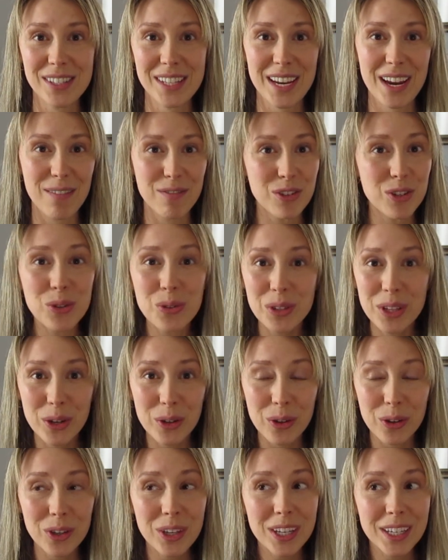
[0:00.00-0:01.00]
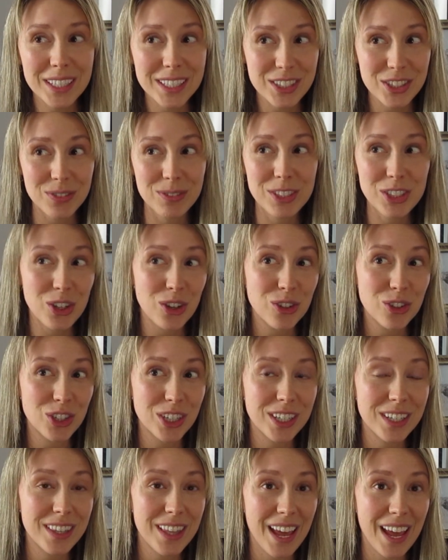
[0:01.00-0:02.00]
I have 2 little
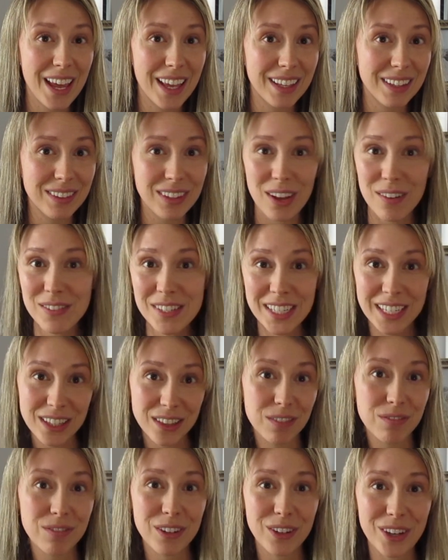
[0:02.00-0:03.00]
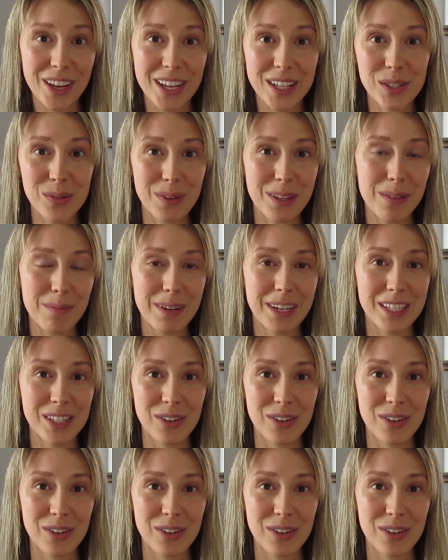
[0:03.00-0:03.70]
children that love to eat the fiddleheads with me,